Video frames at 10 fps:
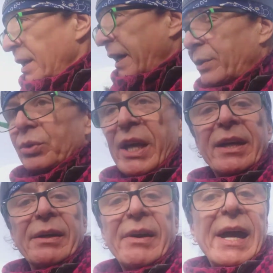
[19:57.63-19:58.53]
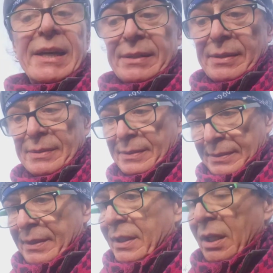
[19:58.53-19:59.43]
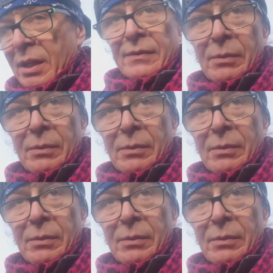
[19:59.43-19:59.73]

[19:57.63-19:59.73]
to take a ride for